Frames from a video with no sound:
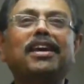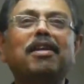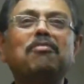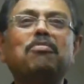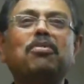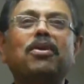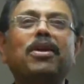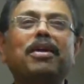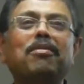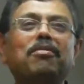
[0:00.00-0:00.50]
a
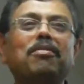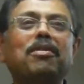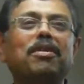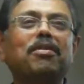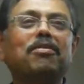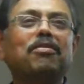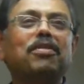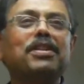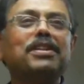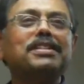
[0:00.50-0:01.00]
poem
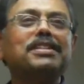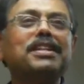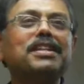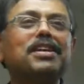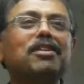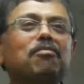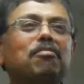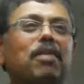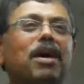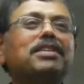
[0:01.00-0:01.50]
for the city
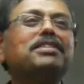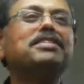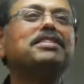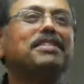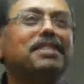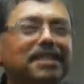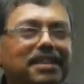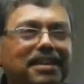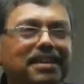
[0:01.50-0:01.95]
of Boston.